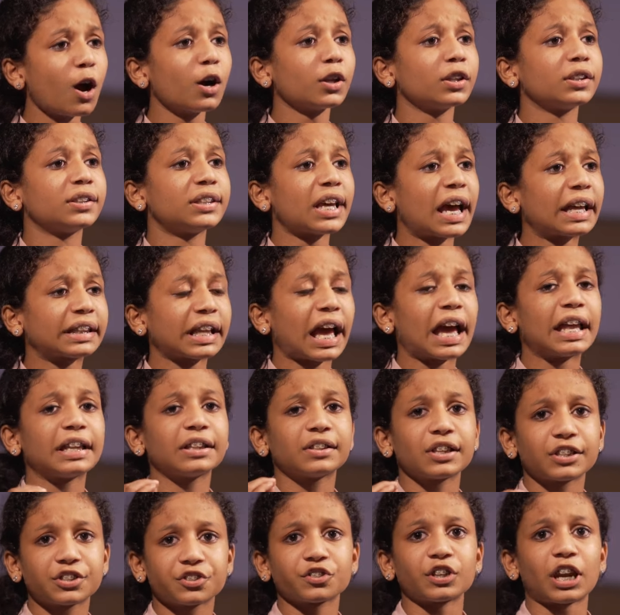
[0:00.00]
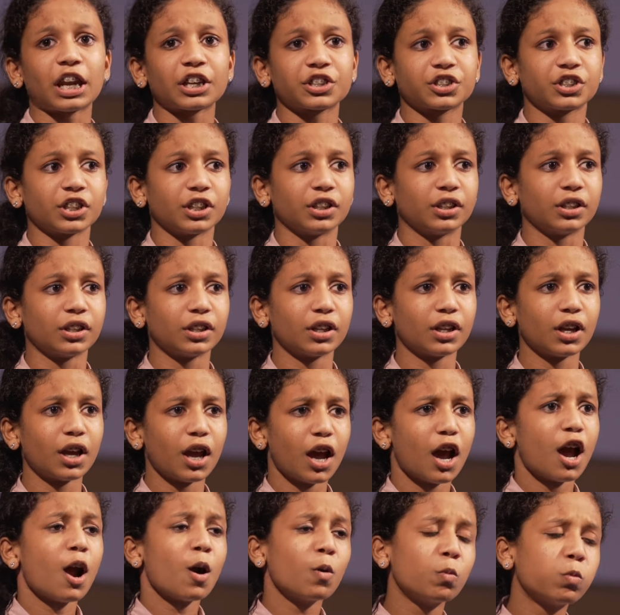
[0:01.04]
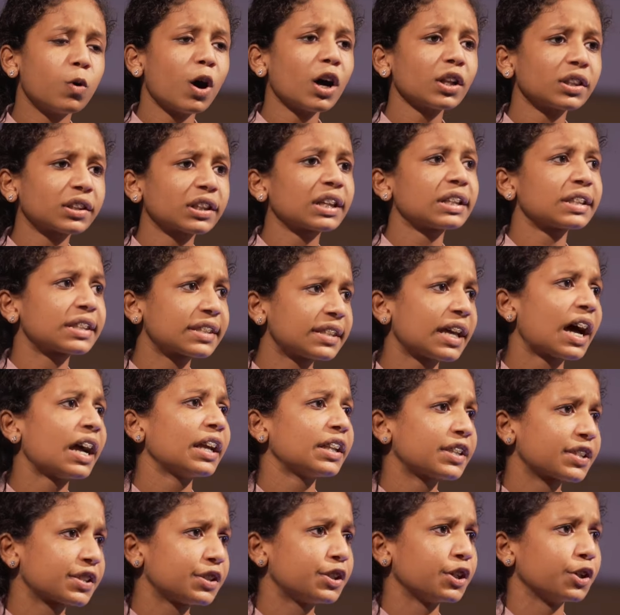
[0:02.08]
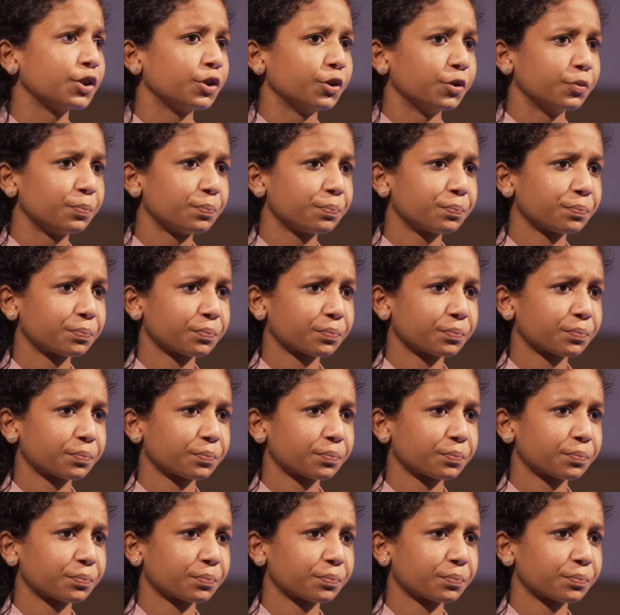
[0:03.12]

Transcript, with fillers: own death and destruction, what can science do?